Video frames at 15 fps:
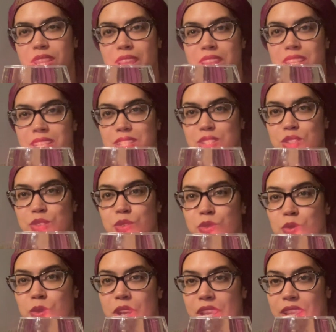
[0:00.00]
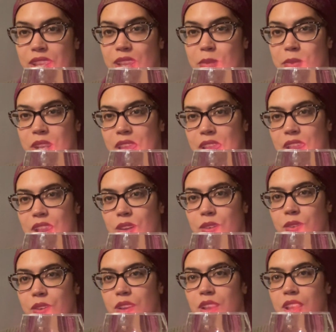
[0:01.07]
that into who I am now,
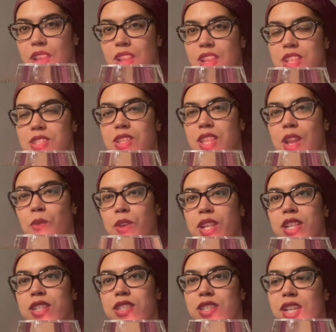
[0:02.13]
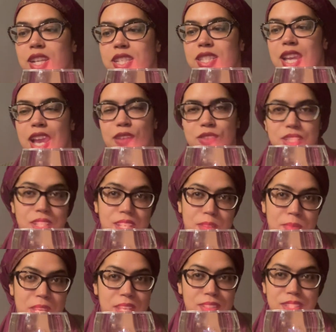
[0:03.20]
so that when it does have to
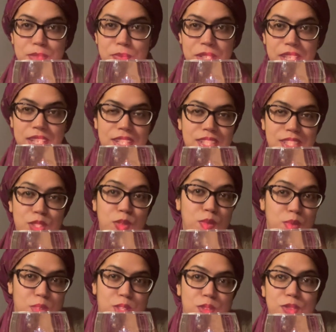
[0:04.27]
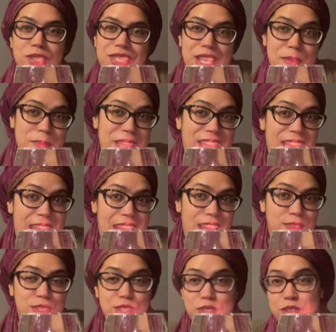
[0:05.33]
come out to play, because who knows, it may
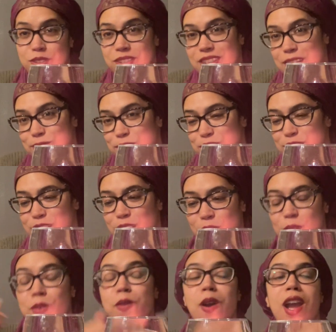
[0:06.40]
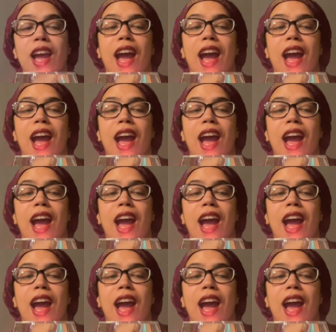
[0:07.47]
have to, you never know,